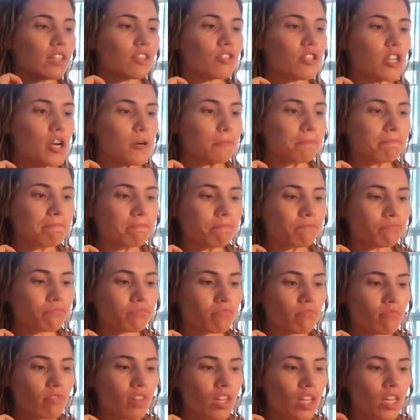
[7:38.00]
So,
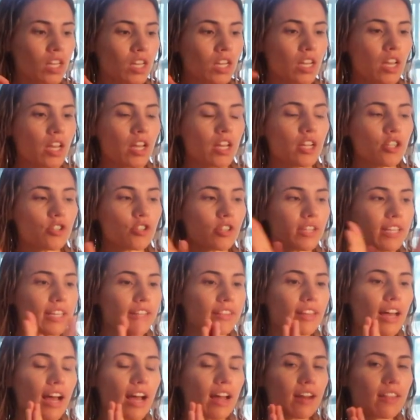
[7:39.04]

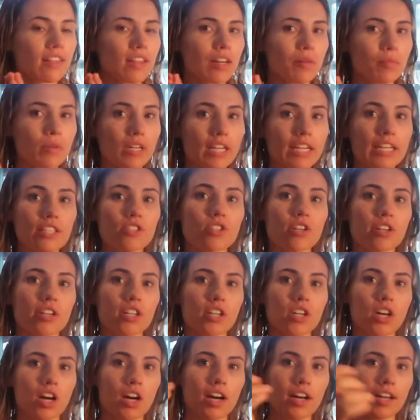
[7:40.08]
drinking that, and then I'm gonna get
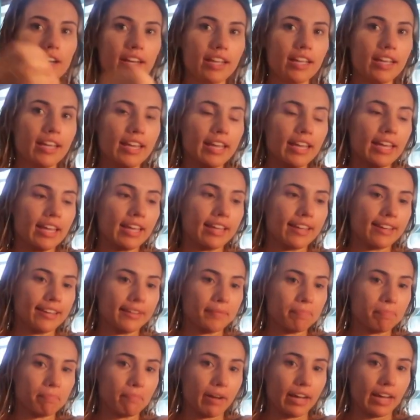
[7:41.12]
started on
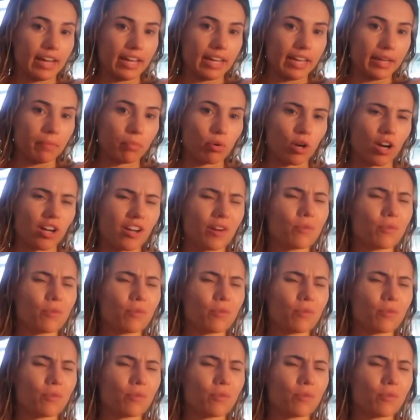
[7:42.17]
my